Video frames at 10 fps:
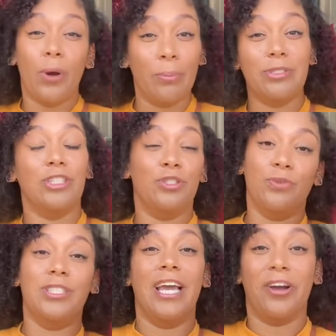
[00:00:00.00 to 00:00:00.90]
I
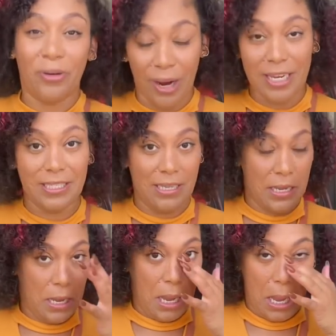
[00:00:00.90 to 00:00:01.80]
was, but it didn't
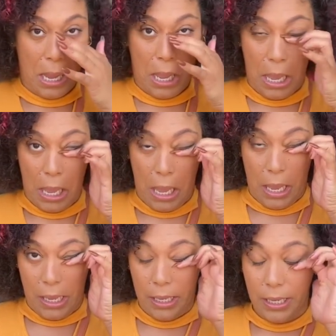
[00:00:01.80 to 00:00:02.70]
register that you
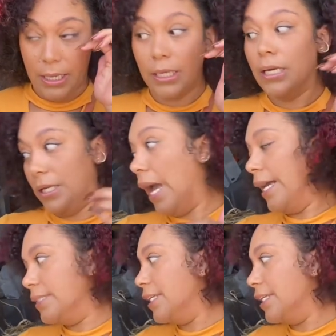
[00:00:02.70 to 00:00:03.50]
really said generator.